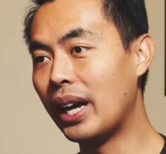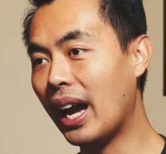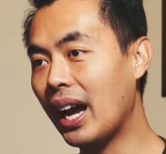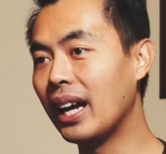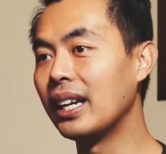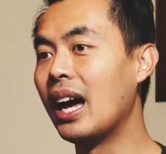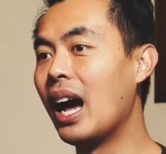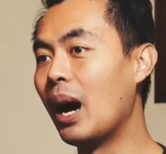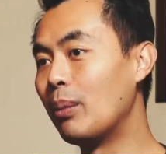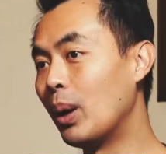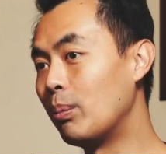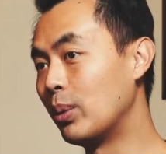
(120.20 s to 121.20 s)
can
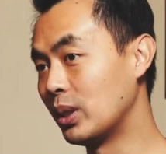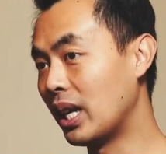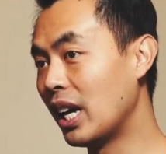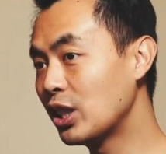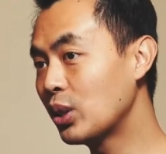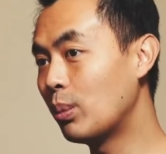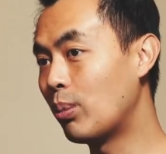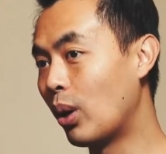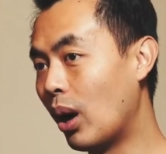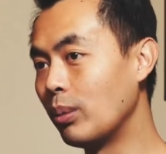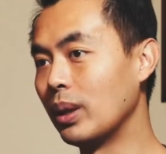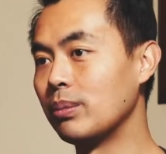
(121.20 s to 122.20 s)
about potential
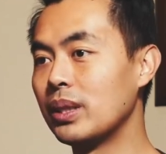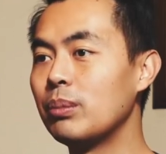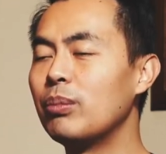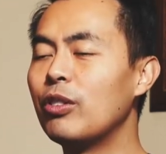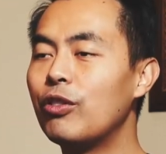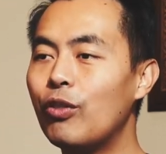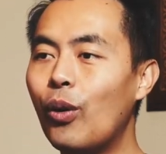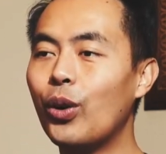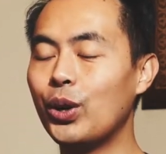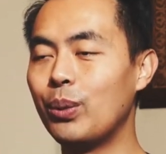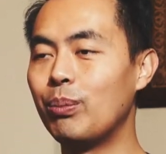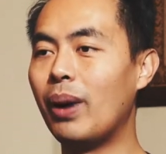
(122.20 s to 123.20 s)
problems
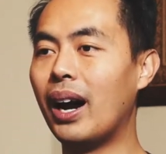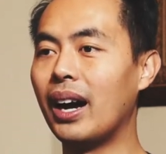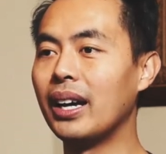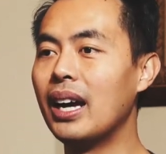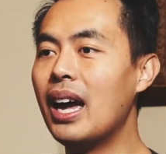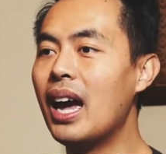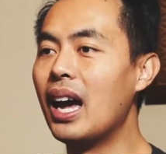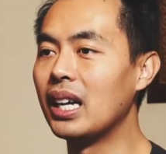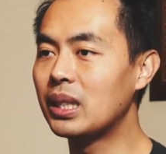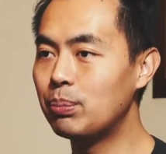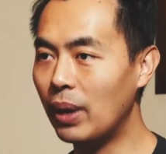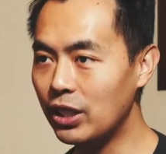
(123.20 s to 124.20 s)
before you buy,
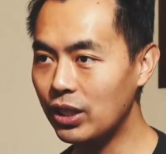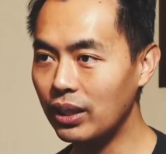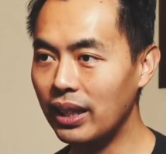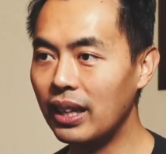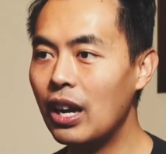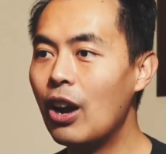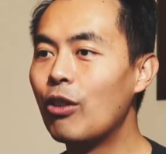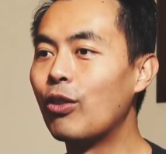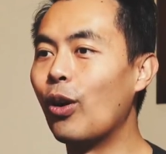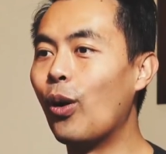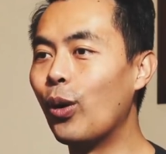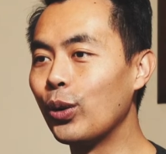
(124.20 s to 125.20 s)
especially
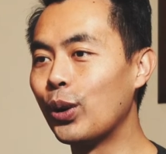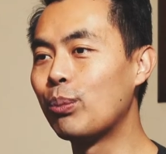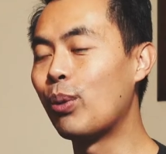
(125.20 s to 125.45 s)
for older